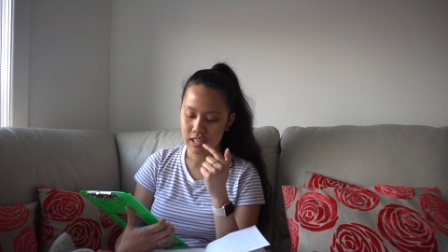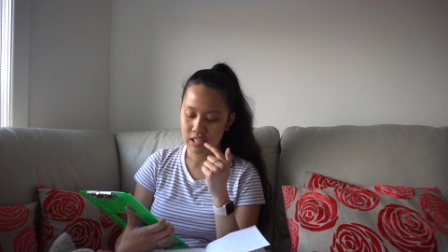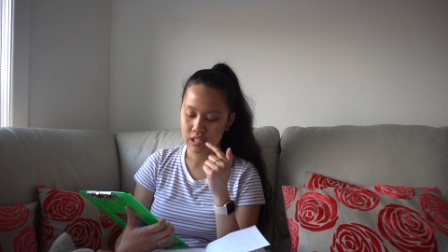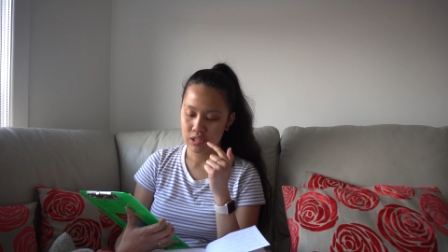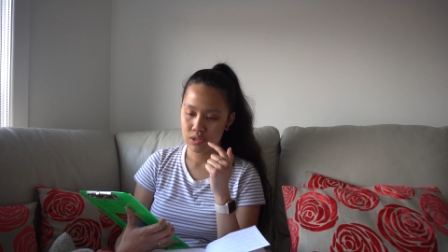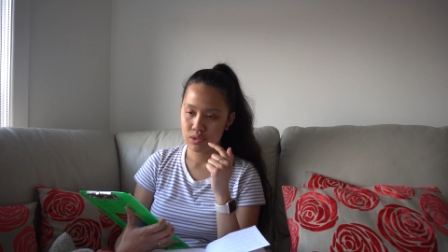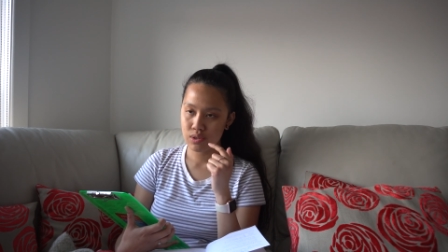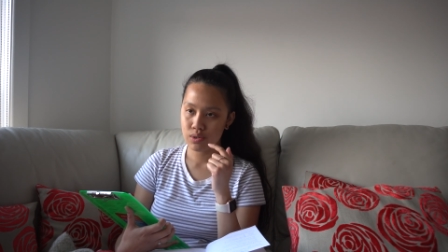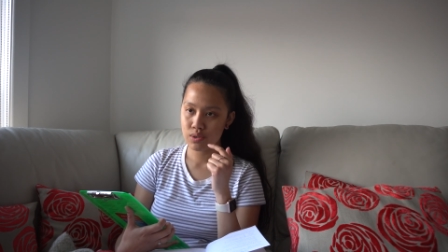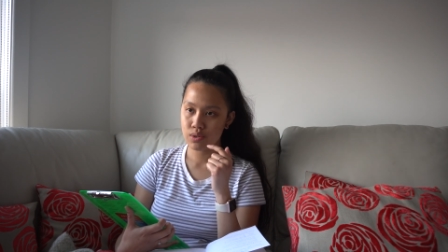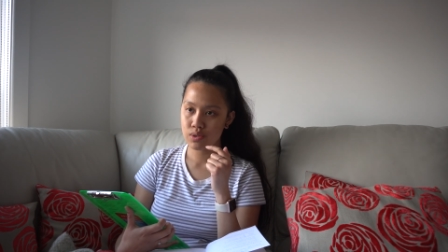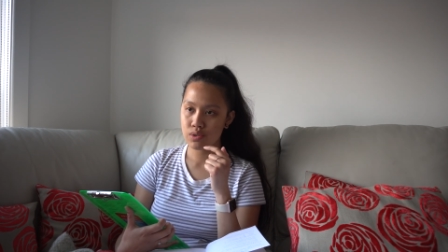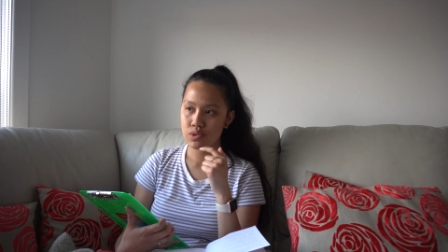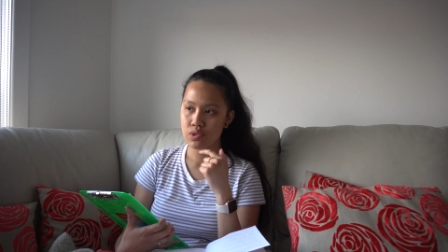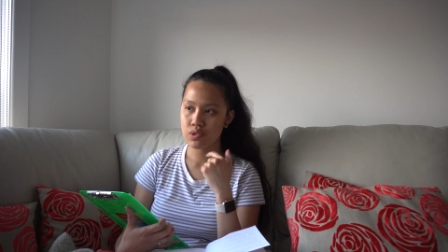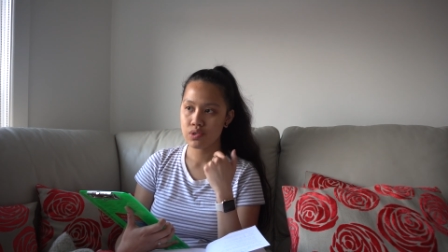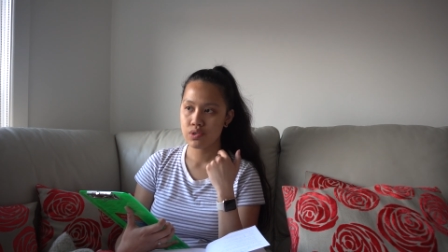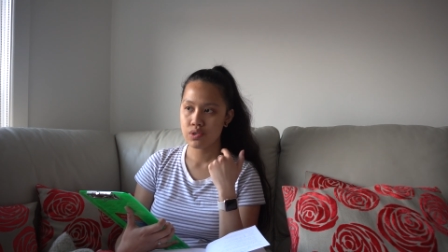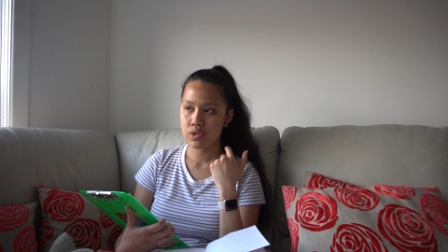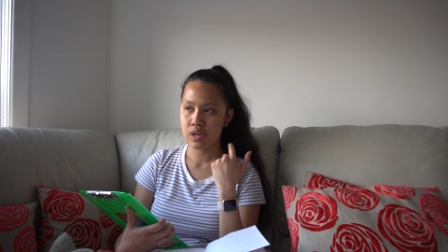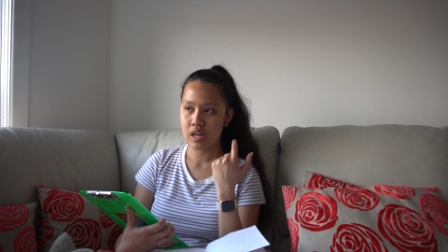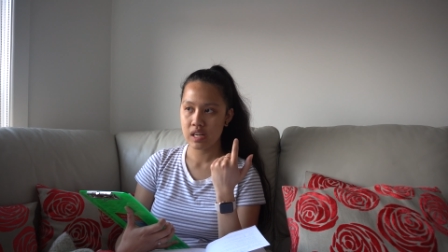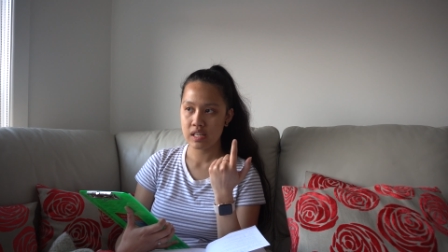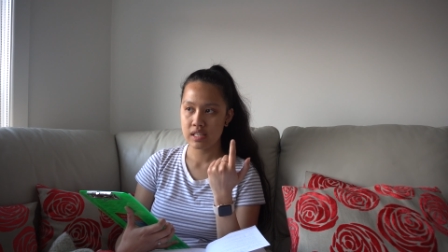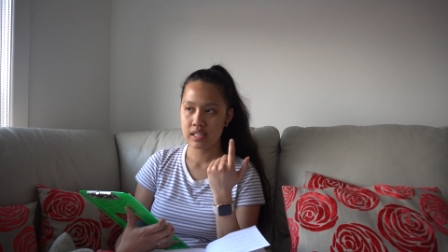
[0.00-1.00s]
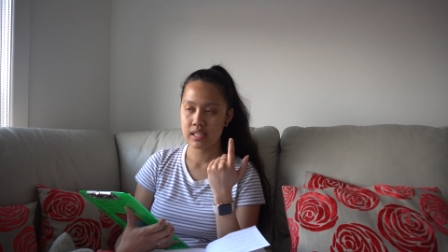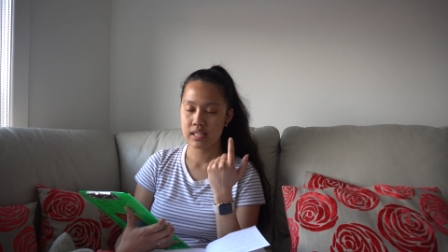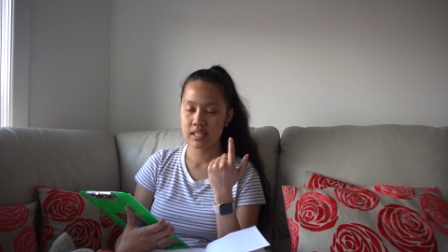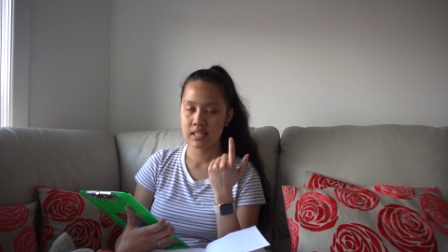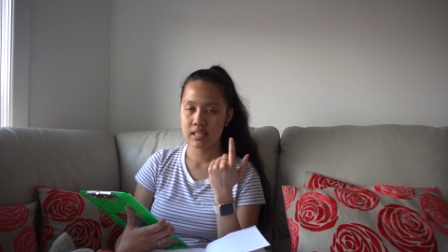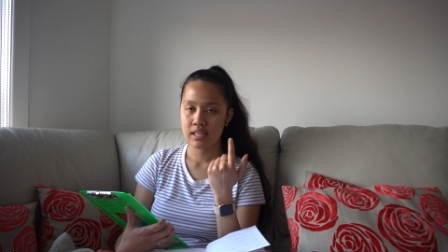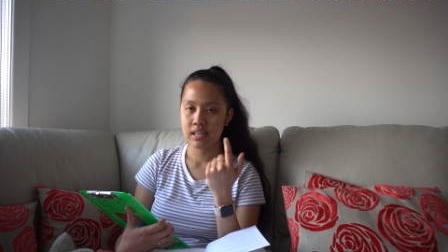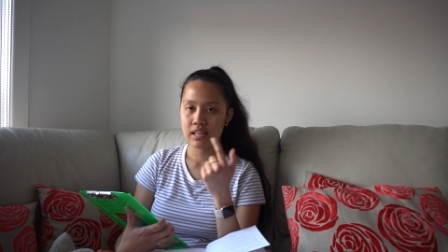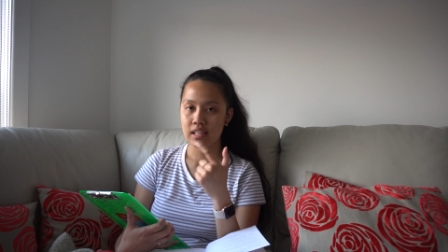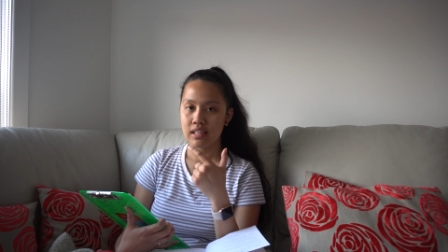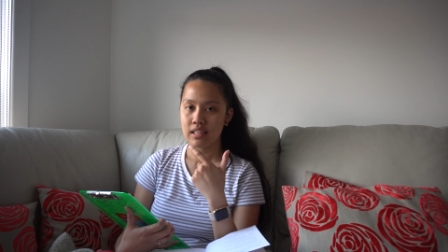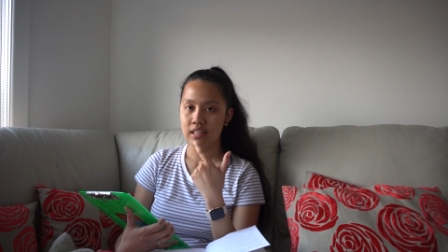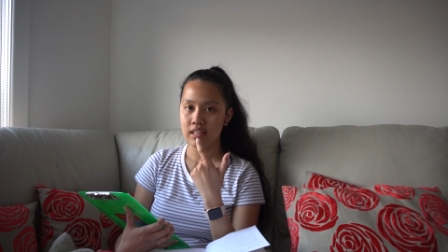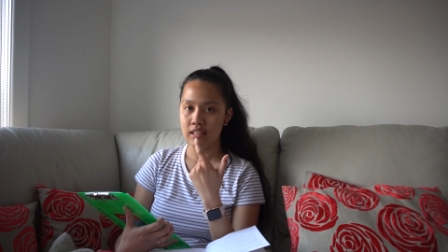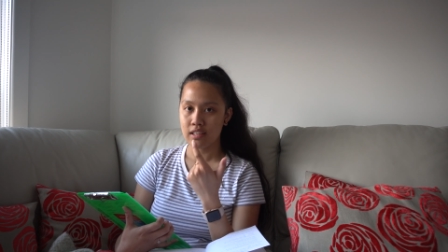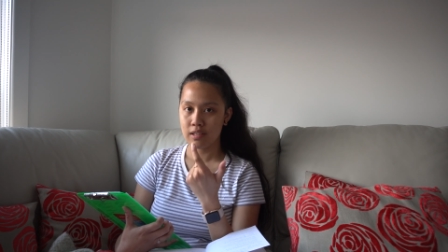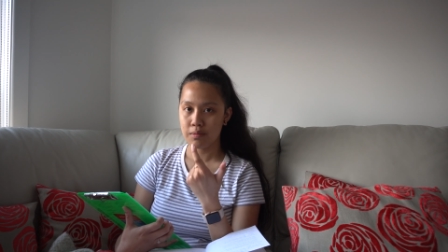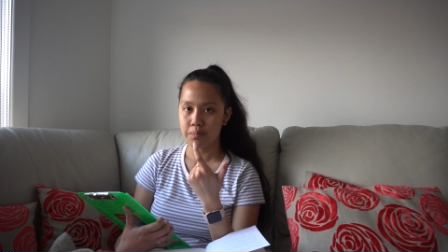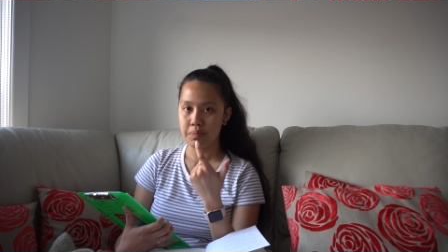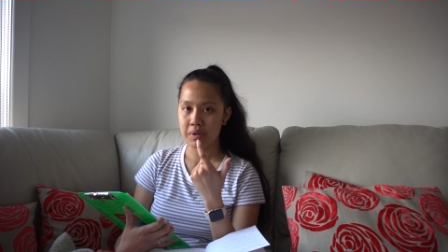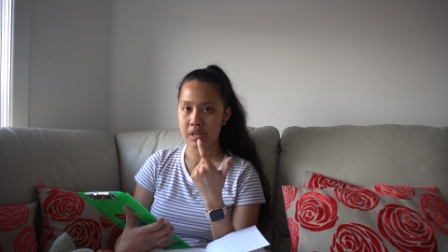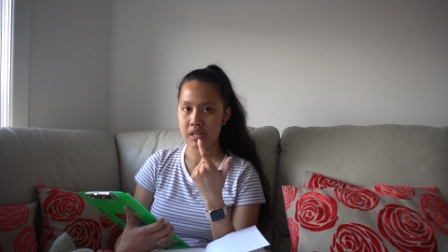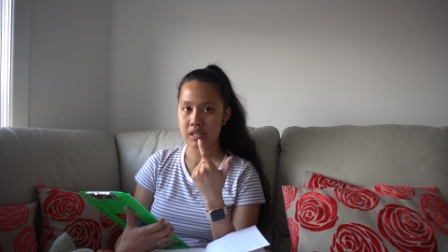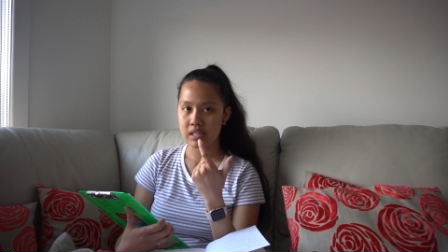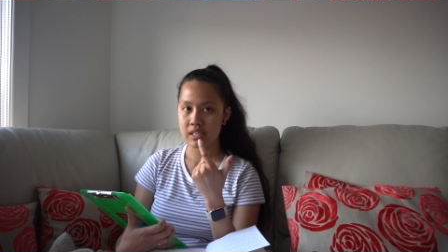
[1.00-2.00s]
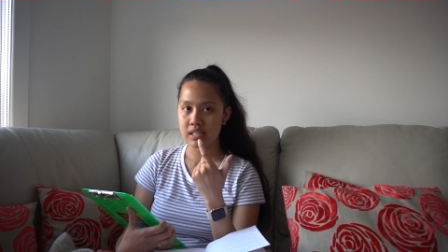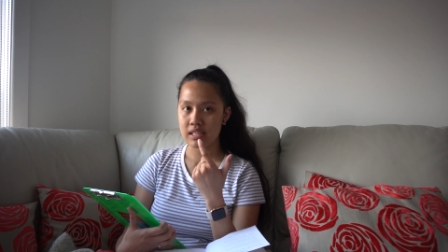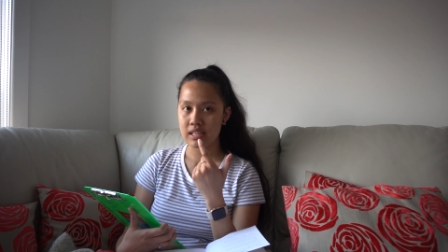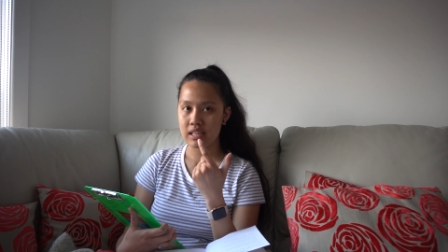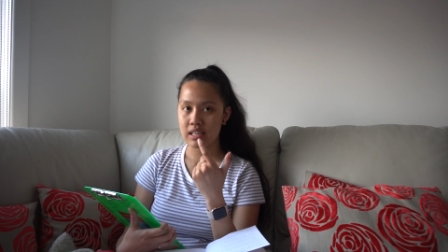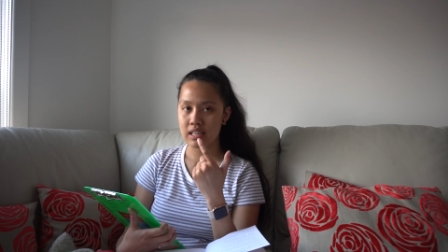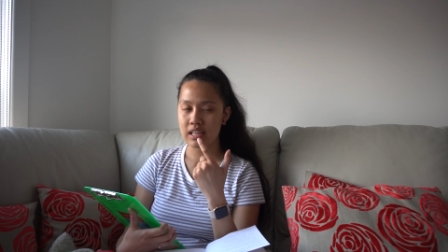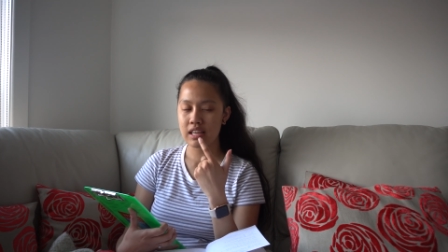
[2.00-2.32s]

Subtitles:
to trust the other person.